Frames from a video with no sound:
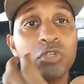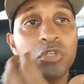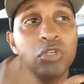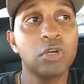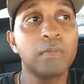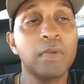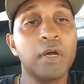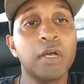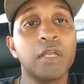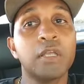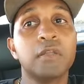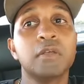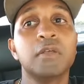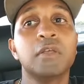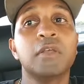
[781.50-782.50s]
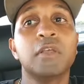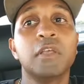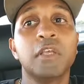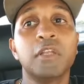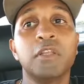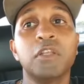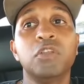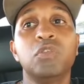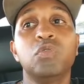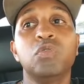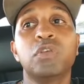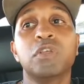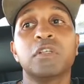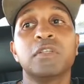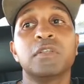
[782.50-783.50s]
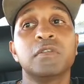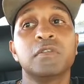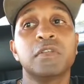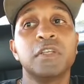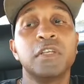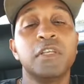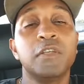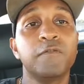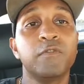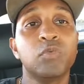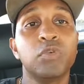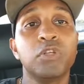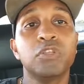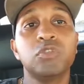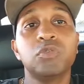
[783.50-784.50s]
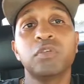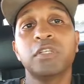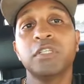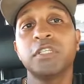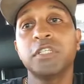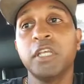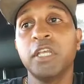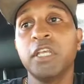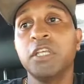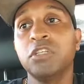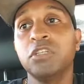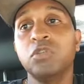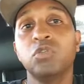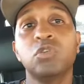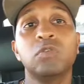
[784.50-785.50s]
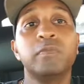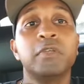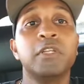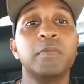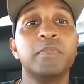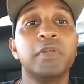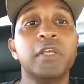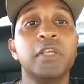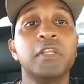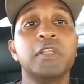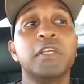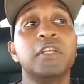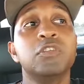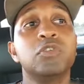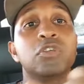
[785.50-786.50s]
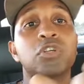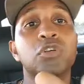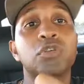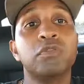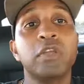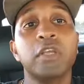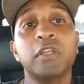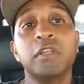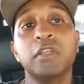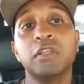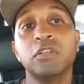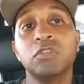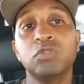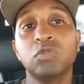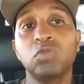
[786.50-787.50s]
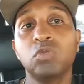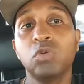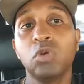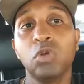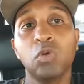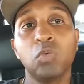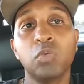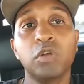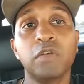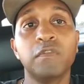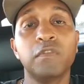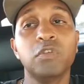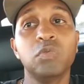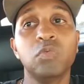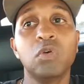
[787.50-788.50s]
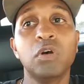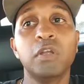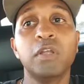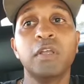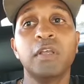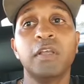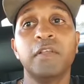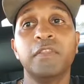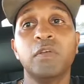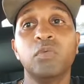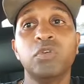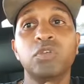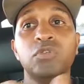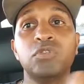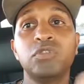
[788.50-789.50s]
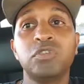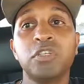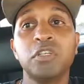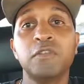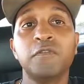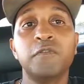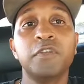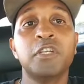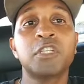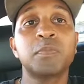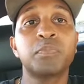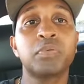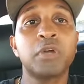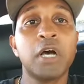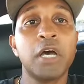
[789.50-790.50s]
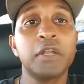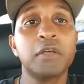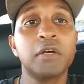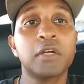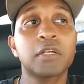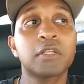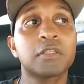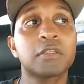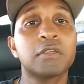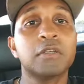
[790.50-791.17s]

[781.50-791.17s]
your mind, and then you can influence, you can change it, you can manipulate it, and you can create it into whatever you want. And then when you see the finished product,